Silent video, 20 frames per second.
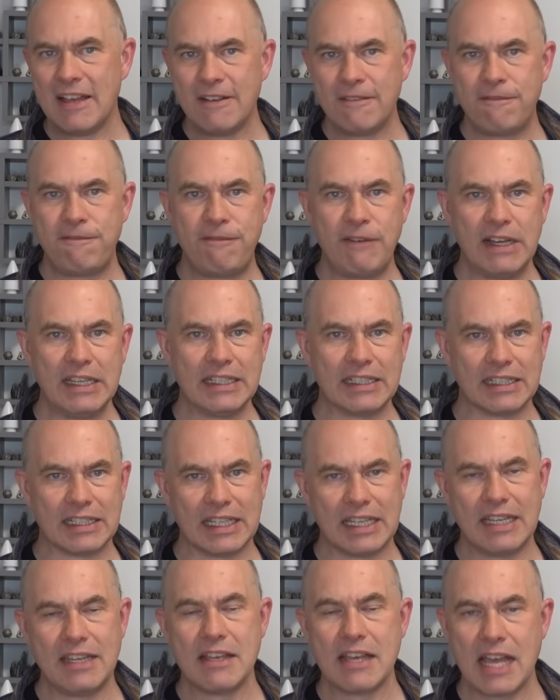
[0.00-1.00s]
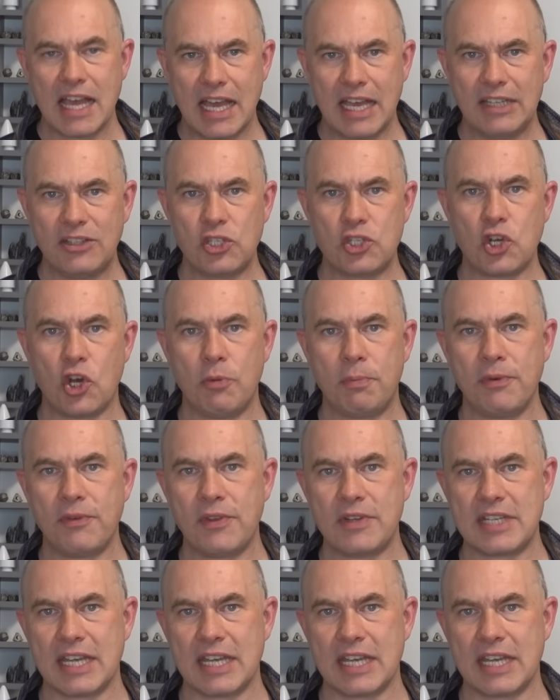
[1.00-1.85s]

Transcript: Finally, at the top of the